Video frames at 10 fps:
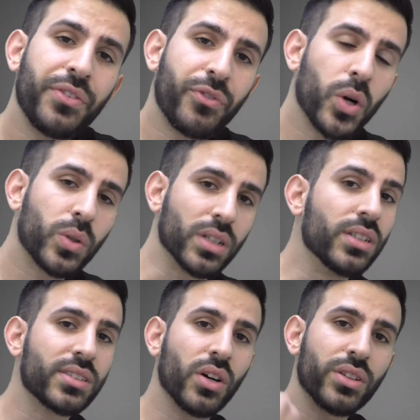
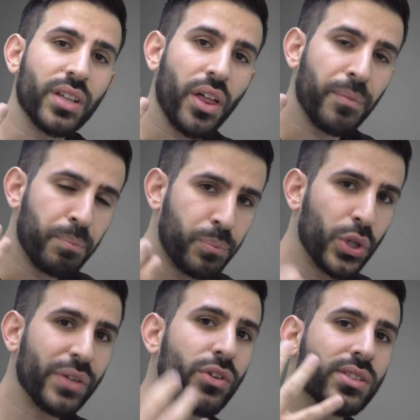focus on the
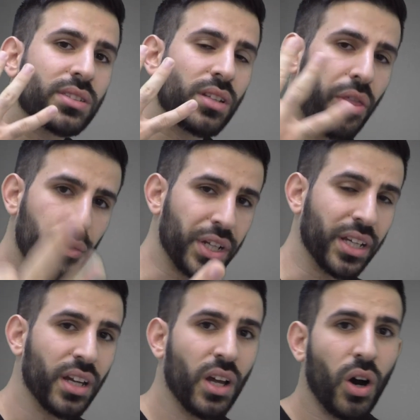previous
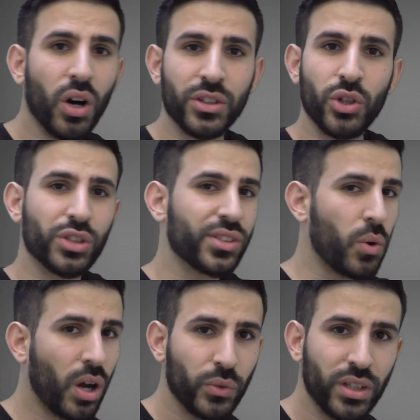3, on your
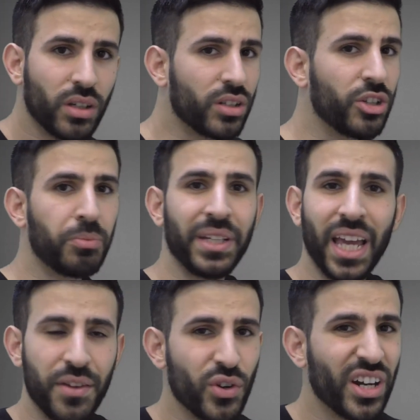surrounding, on your
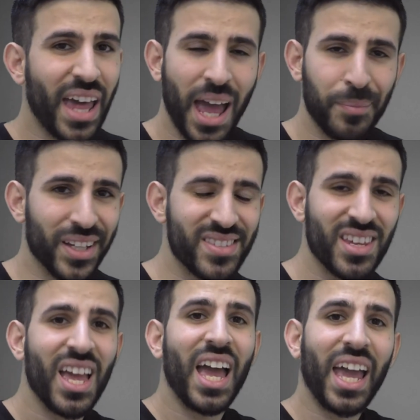behavior and habits,
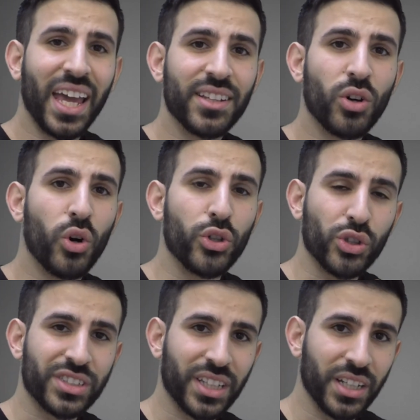and on
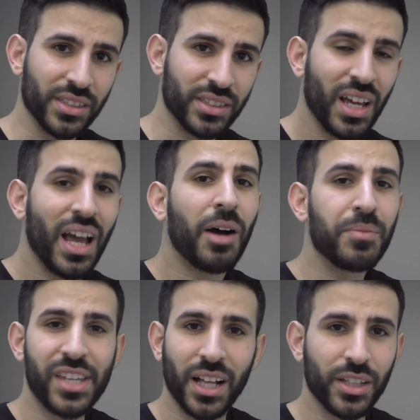your skills. I'm
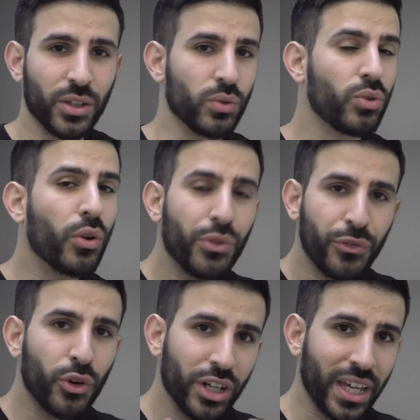telling you, don't
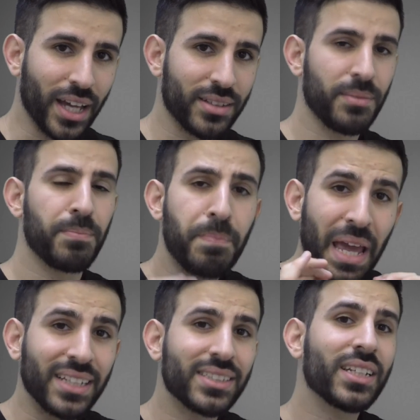forget,
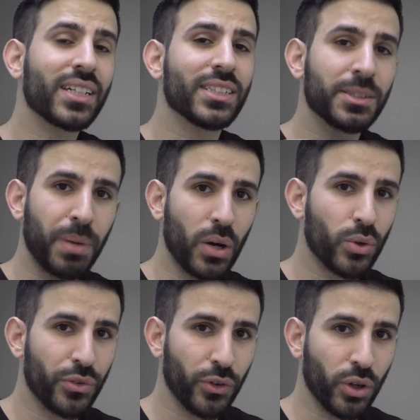basic is
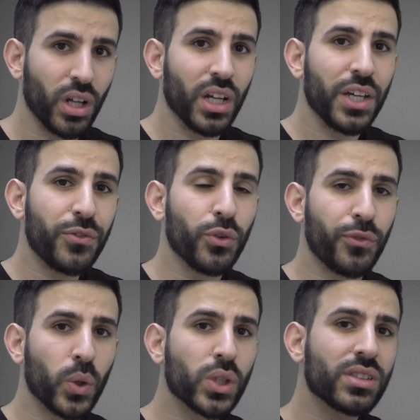powerful. If you
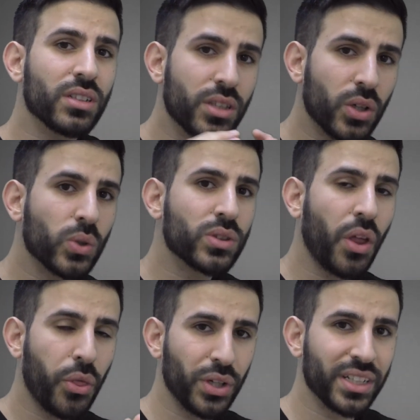focus on those
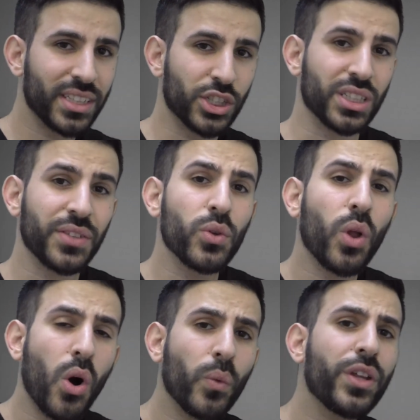3 decisions, if
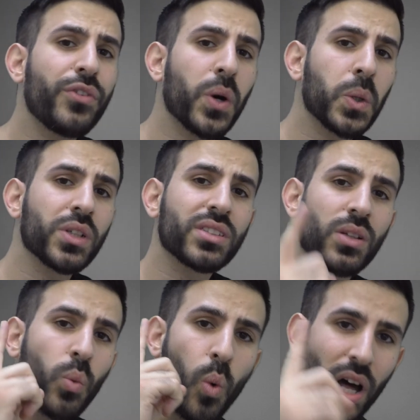you only focus
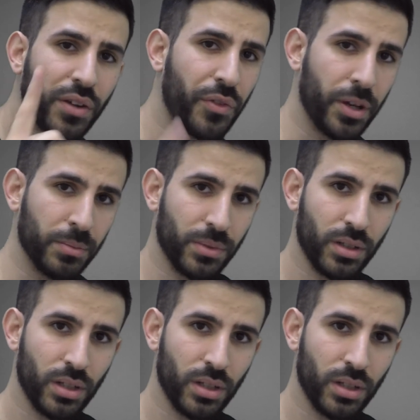on one of them,